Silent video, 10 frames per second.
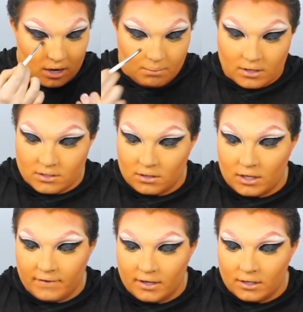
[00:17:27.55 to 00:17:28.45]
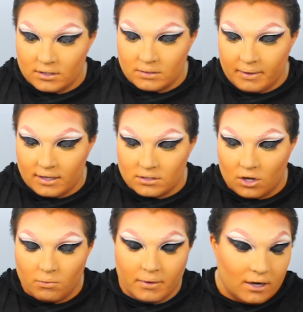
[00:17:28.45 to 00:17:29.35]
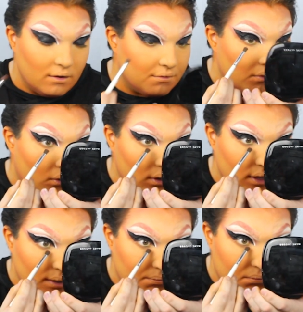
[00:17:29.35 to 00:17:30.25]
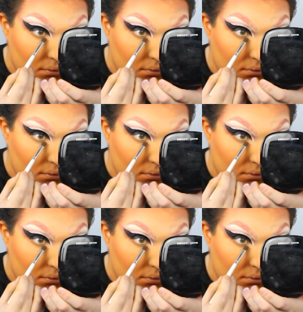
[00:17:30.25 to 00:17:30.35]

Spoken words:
I'm also leaving a space open for the